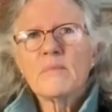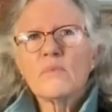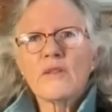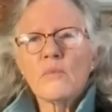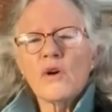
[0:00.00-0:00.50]

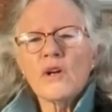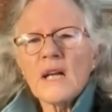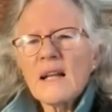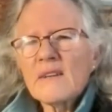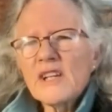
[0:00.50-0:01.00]
Well, the
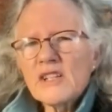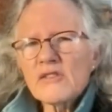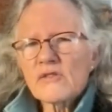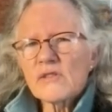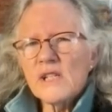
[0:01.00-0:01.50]
watercolor
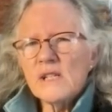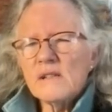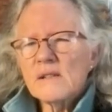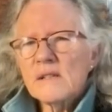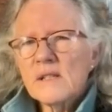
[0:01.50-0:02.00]
industry
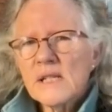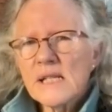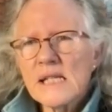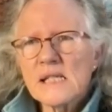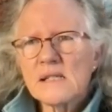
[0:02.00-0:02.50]

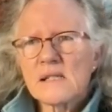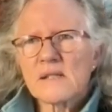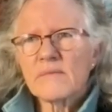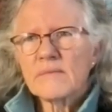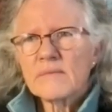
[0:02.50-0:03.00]

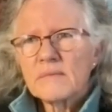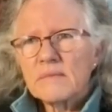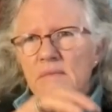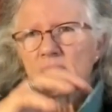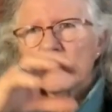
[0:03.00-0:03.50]
is,
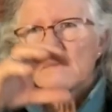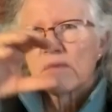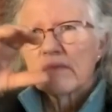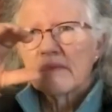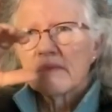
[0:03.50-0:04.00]

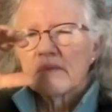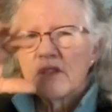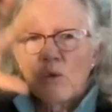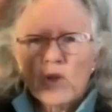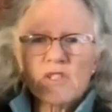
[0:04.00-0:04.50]
you
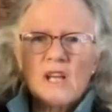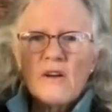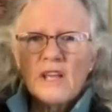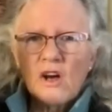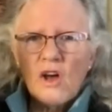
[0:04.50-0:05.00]
know, what's
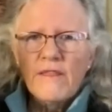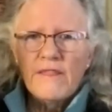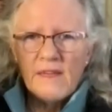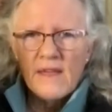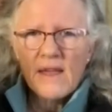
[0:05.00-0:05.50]
going on
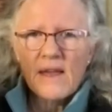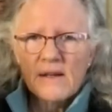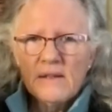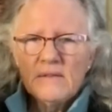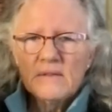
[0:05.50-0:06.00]

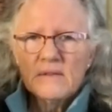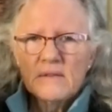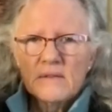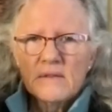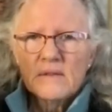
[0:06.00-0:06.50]
there.
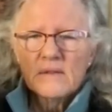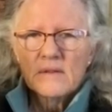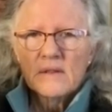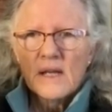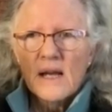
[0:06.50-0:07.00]

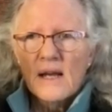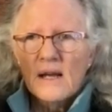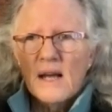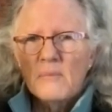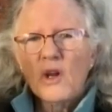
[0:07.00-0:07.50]

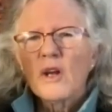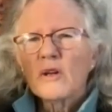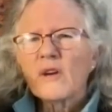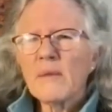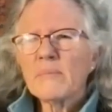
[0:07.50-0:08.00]
I'm not a
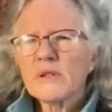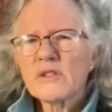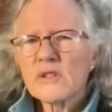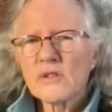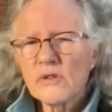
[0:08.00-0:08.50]
great
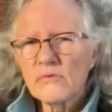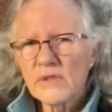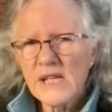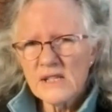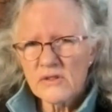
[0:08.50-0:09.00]
person who
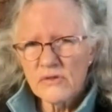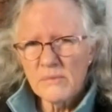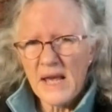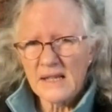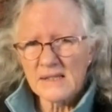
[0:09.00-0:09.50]
reads through
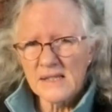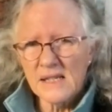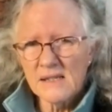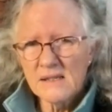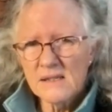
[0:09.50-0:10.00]

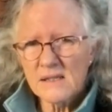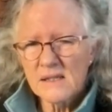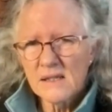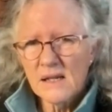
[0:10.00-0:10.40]
magazines.